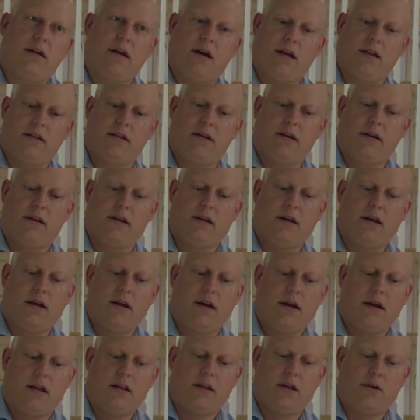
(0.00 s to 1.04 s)
until
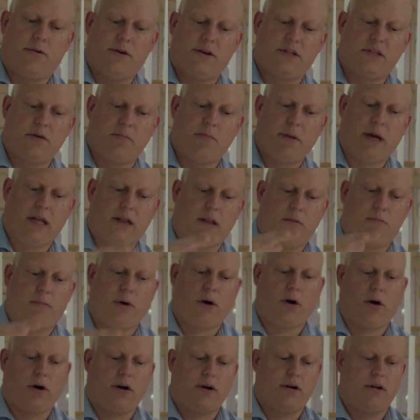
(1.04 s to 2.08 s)
there is a metal
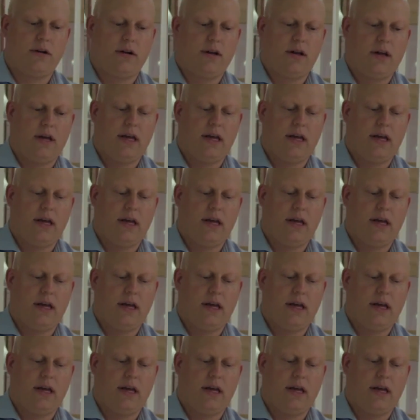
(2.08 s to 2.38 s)
part